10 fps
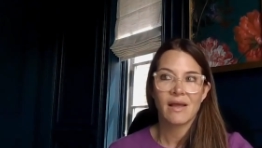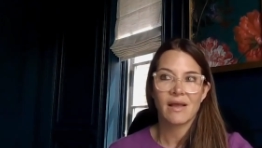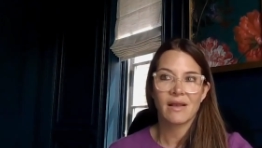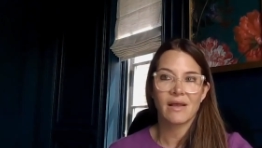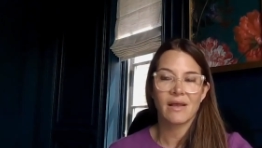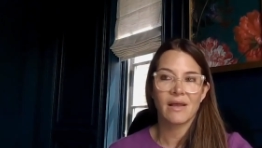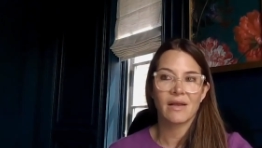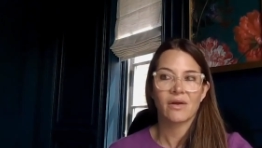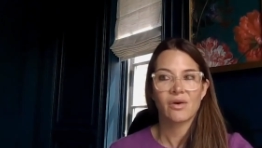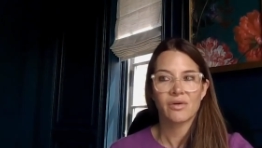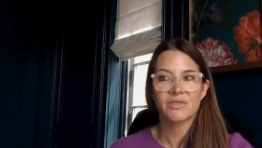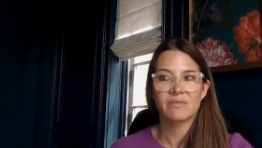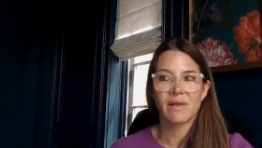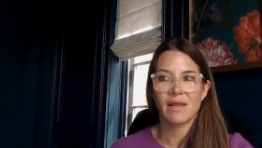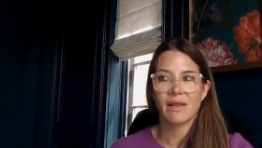and it, it occurred
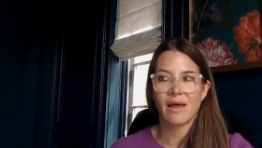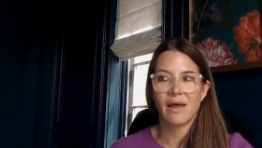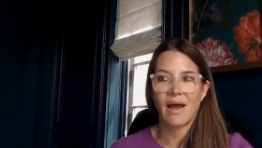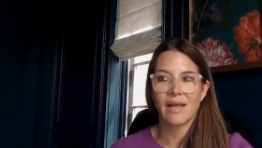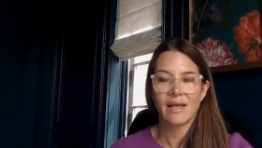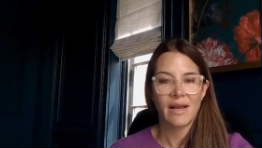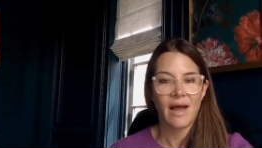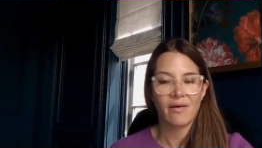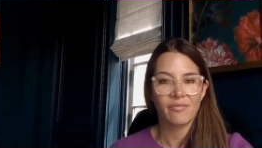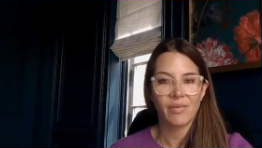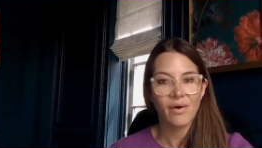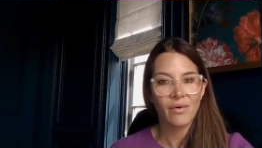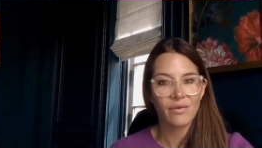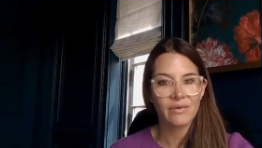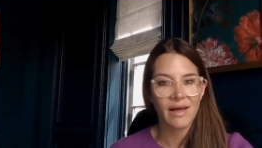to me that i can have
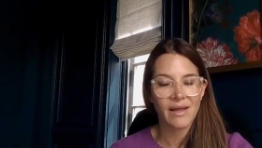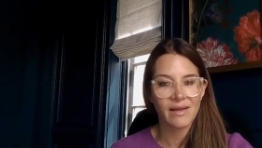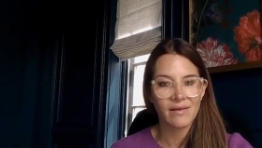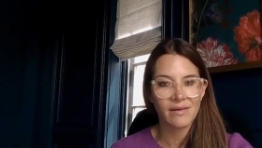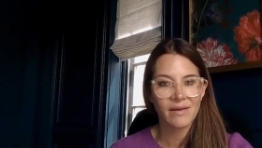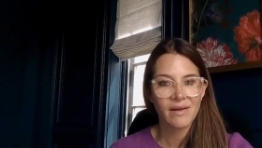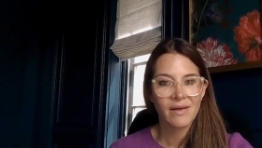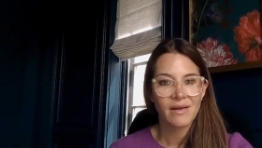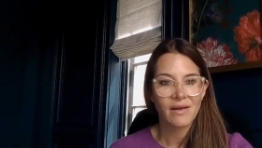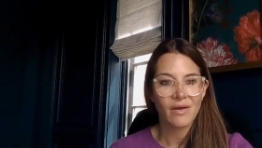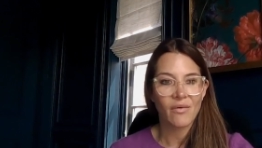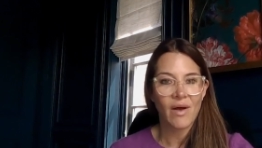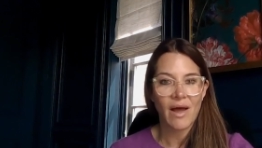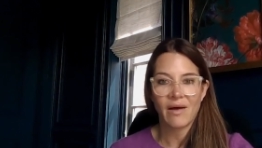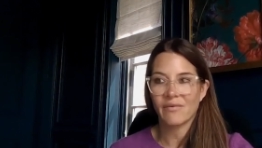both i can you know
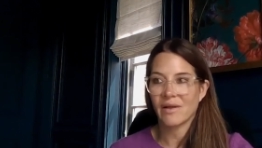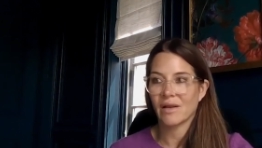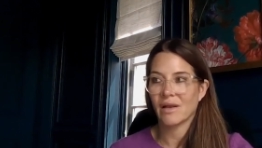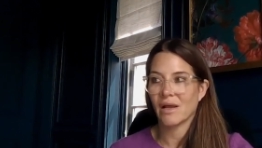have an,